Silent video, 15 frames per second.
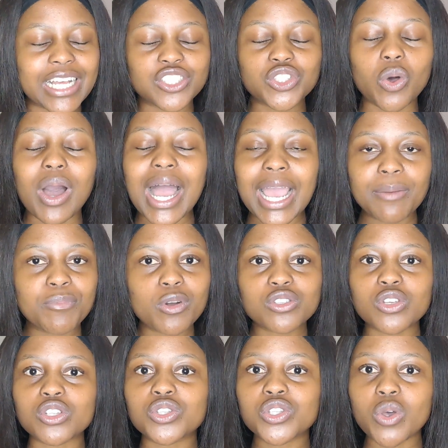So
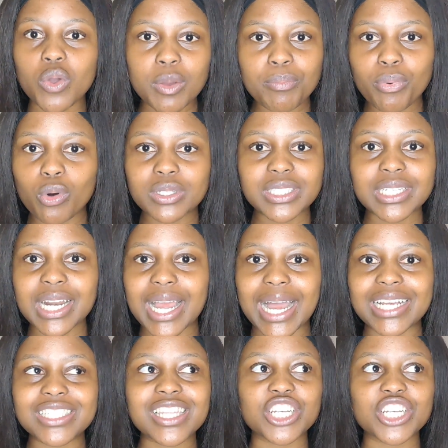eyebrows are so important, guys.